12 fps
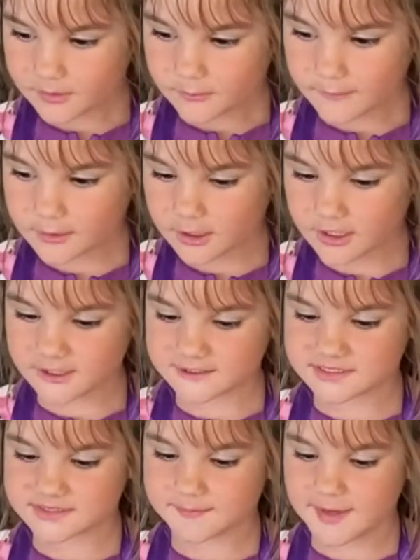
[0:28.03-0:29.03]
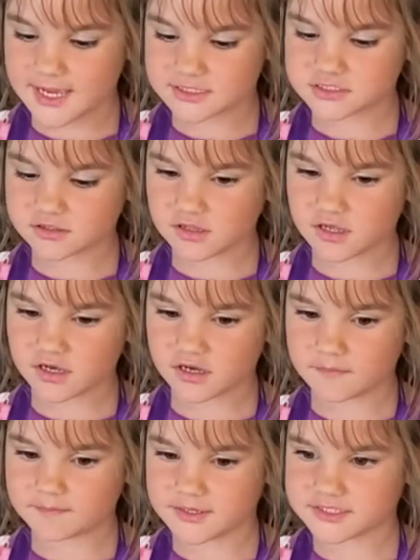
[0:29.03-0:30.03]
We got spatula,
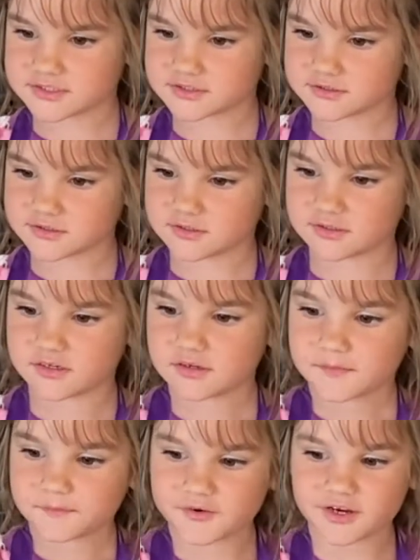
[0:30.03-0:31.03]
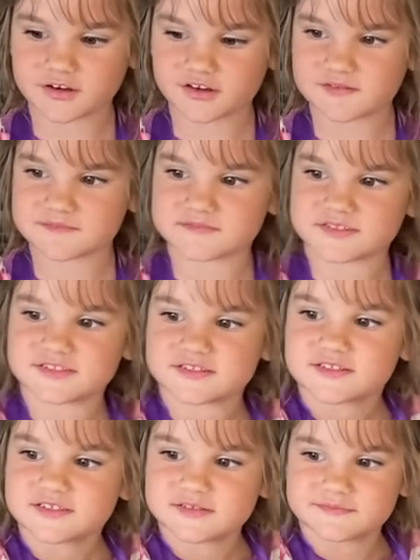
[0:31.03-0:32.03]
mustard, breadcrumbs,
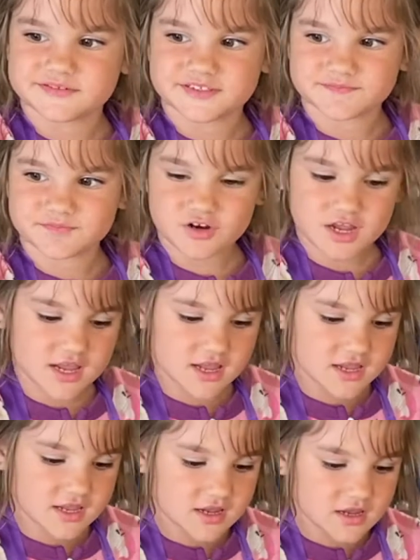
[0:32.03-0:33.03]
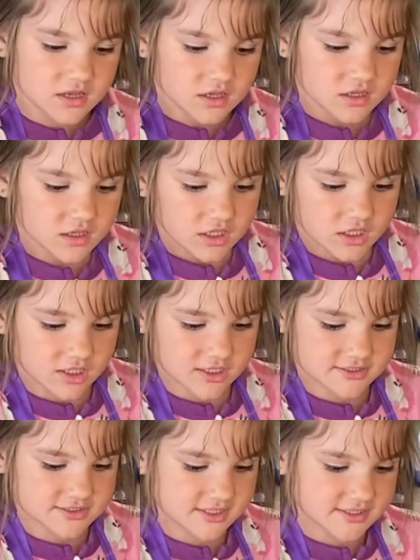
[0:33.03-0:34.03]
some spray, and
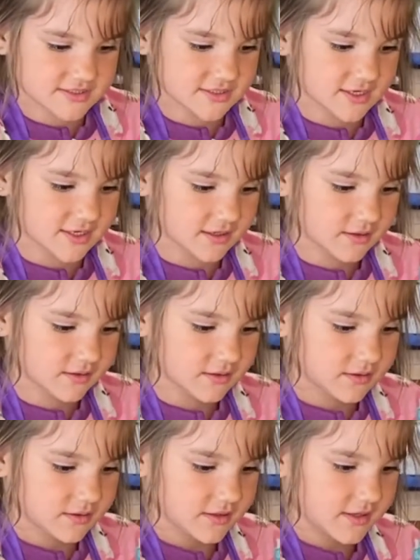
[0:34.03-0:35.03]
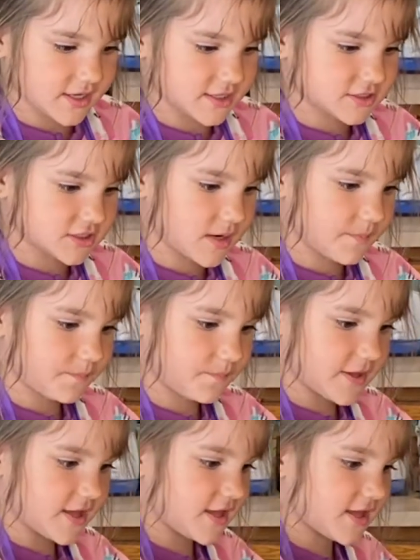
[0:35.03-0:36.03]
seasoning, ketchup,
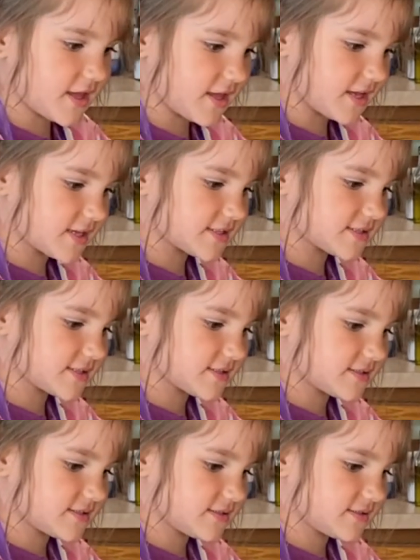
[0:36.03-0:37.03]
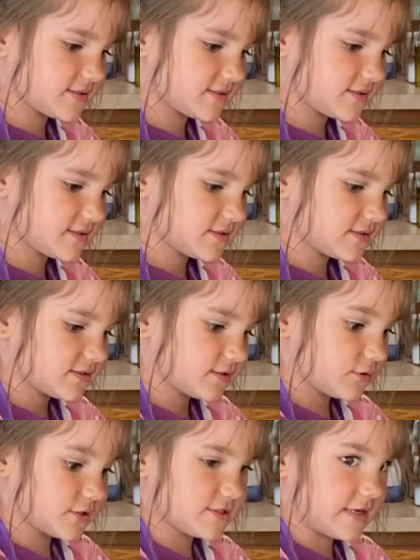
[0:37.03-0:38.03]
eggs.
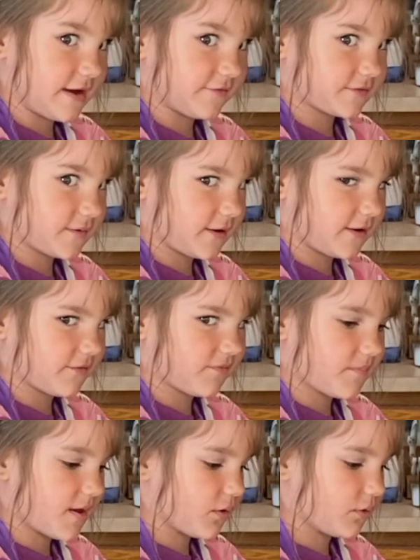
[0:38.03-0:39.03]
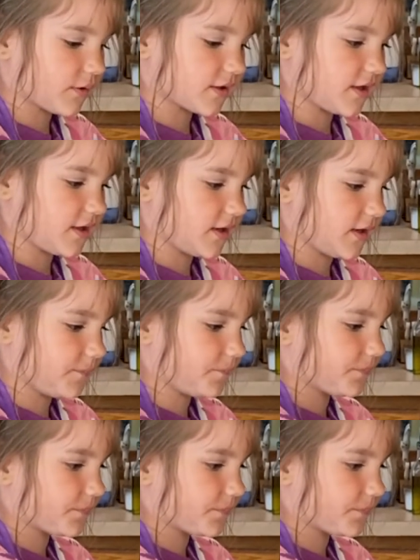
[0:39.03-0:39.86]
Cause you have to have milk and